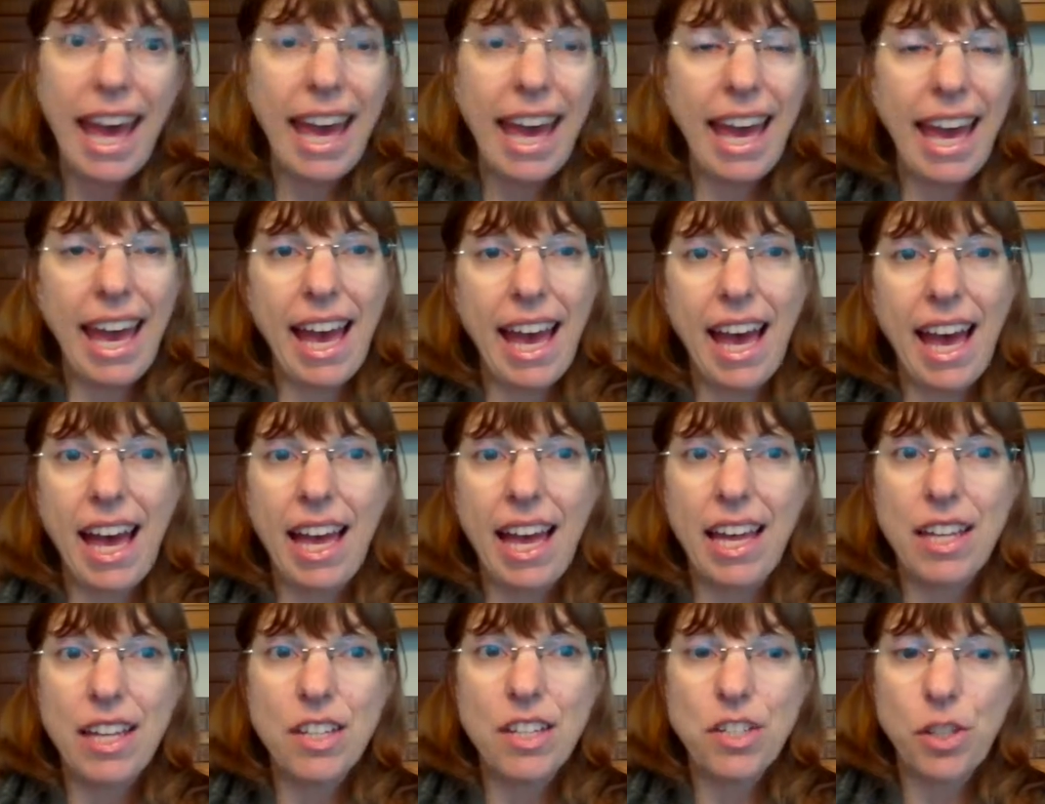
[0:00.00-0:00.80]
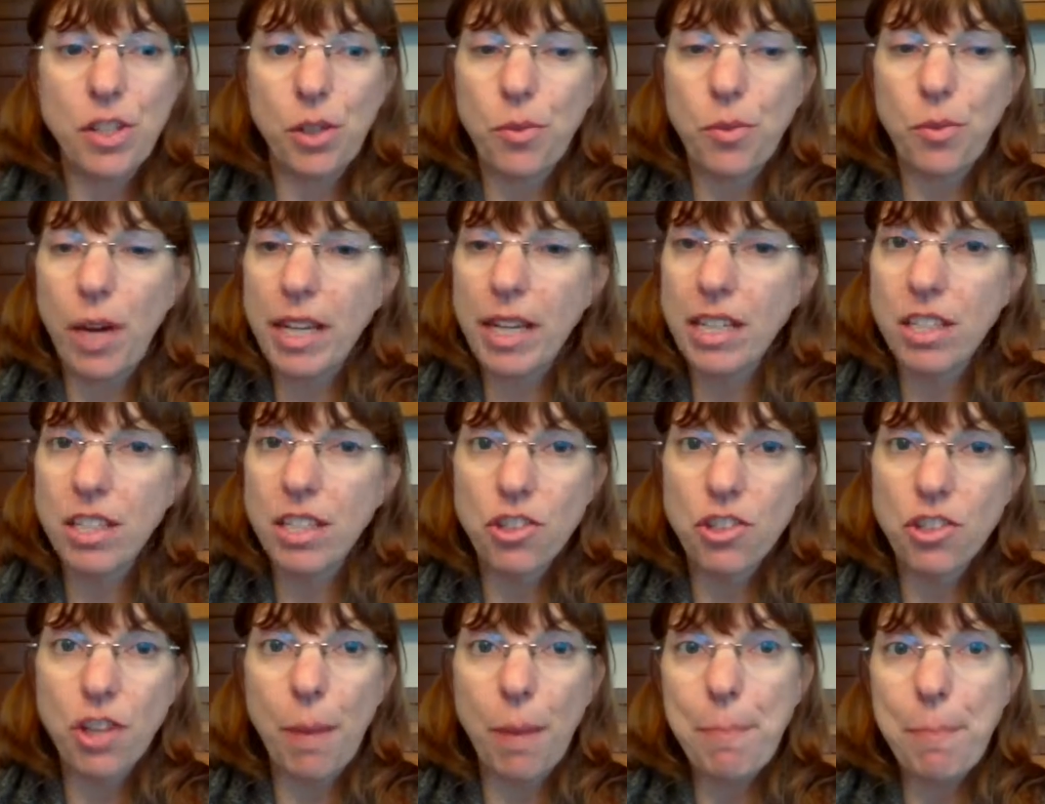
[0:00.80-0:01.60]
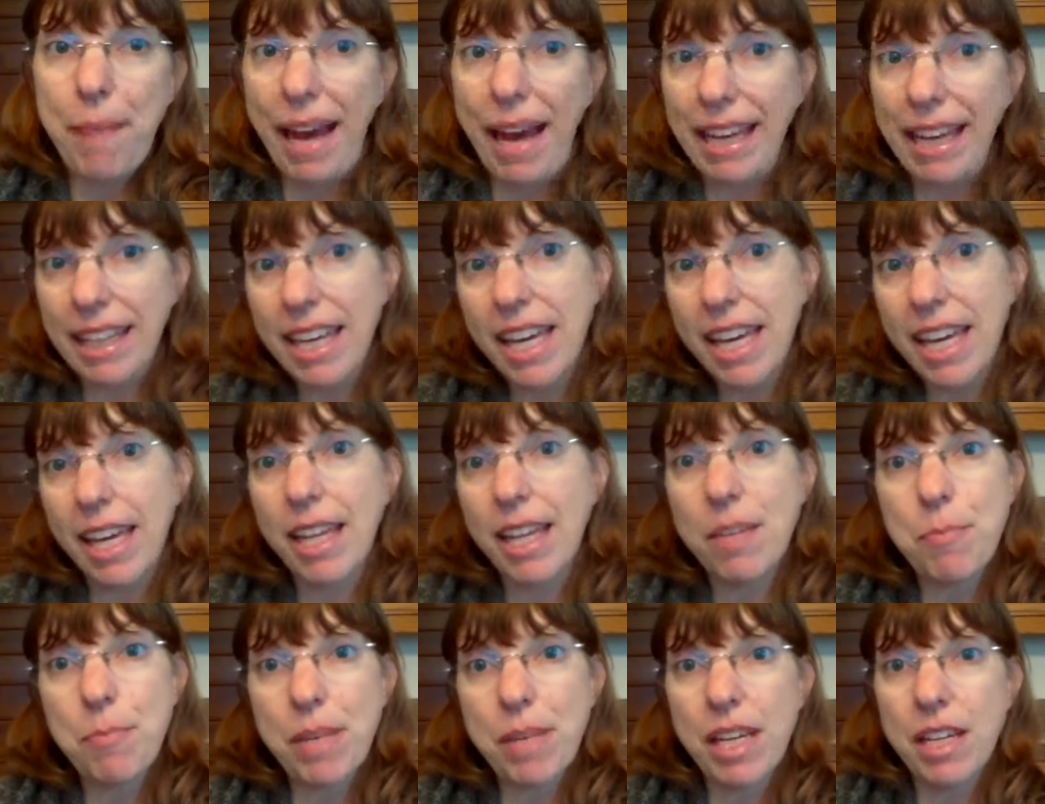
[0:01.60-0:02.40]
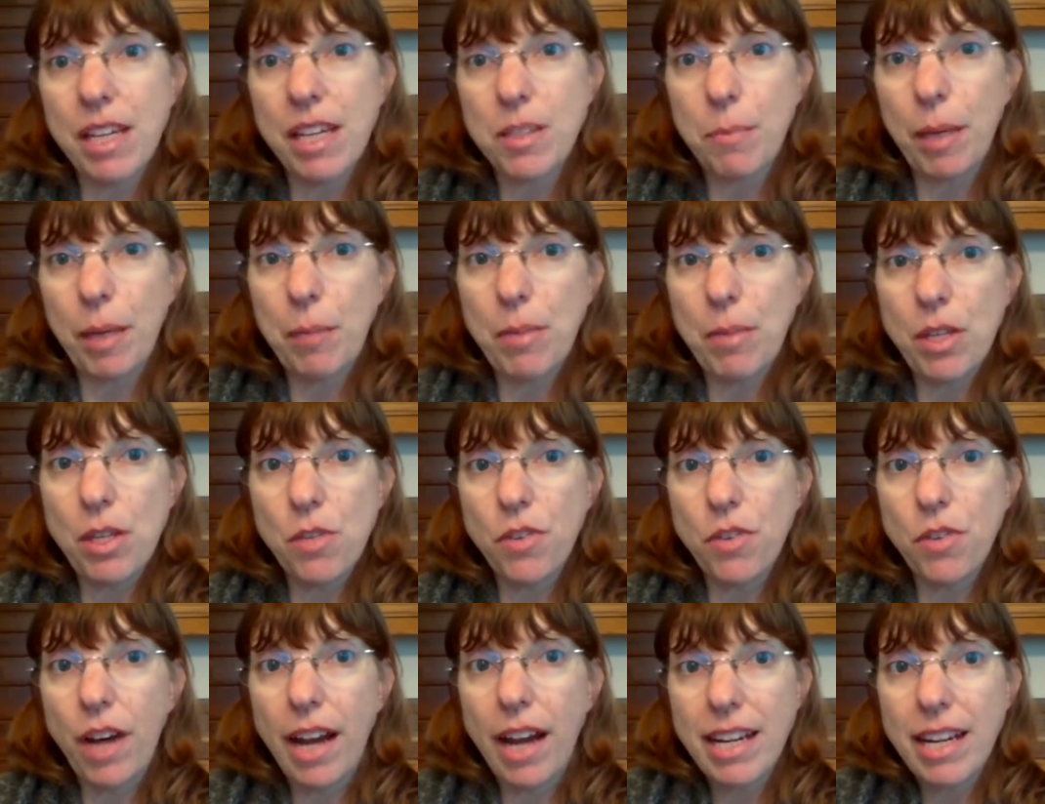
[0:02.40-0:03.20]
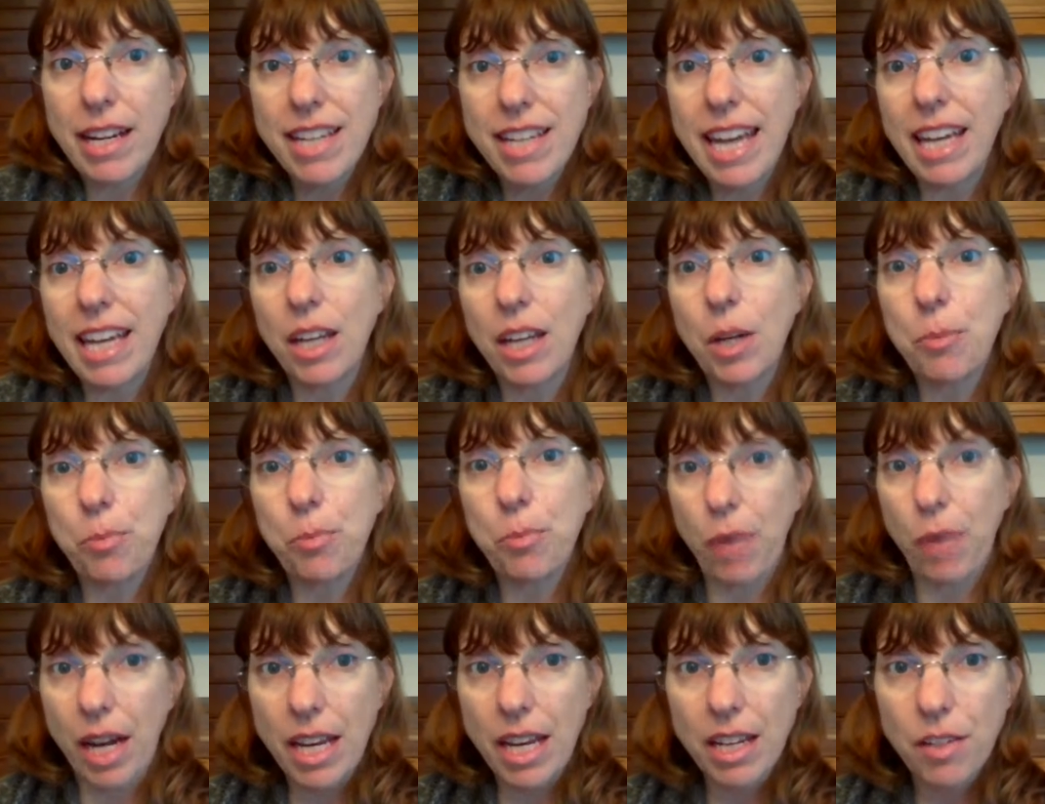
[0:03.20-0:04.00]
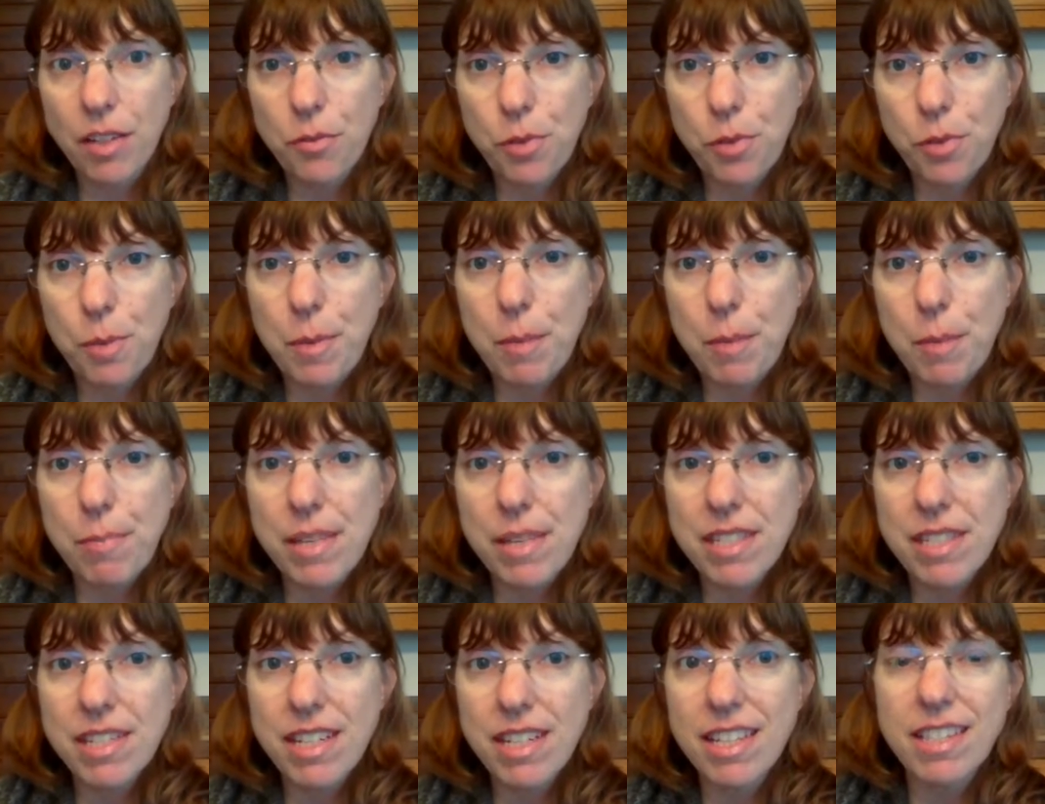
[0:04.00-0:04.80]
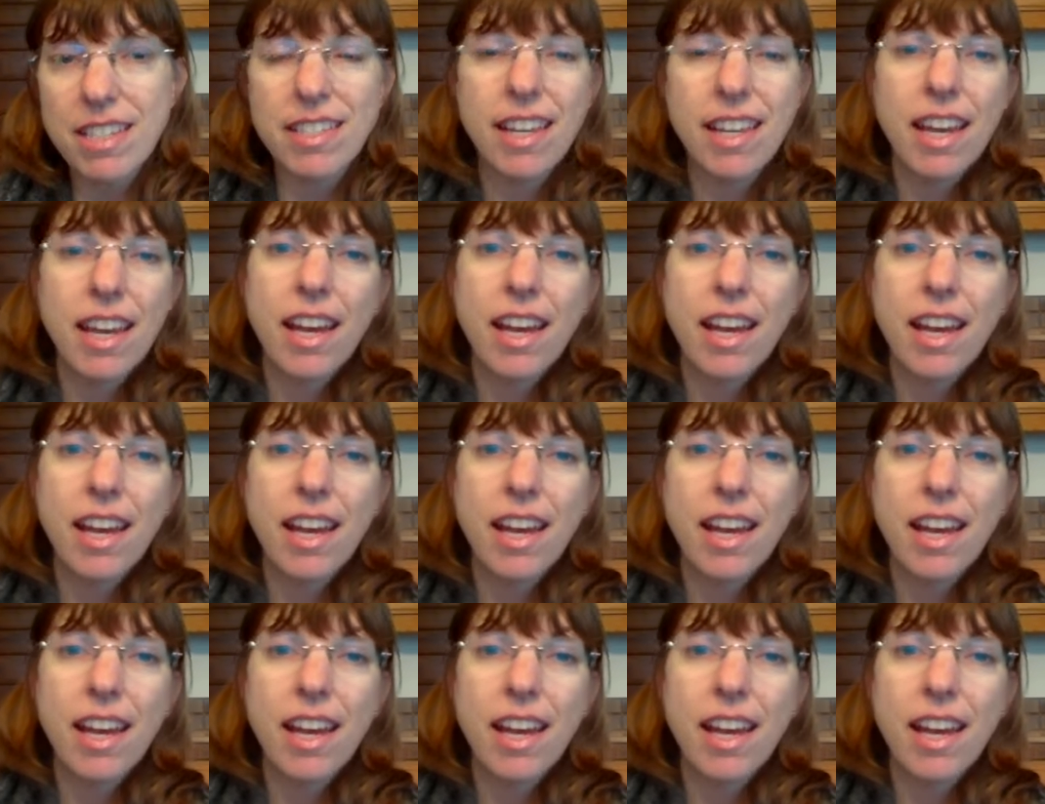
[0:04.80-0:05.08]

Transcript: and you're ready to jump back in because maybe you've kind of taken a break from the business,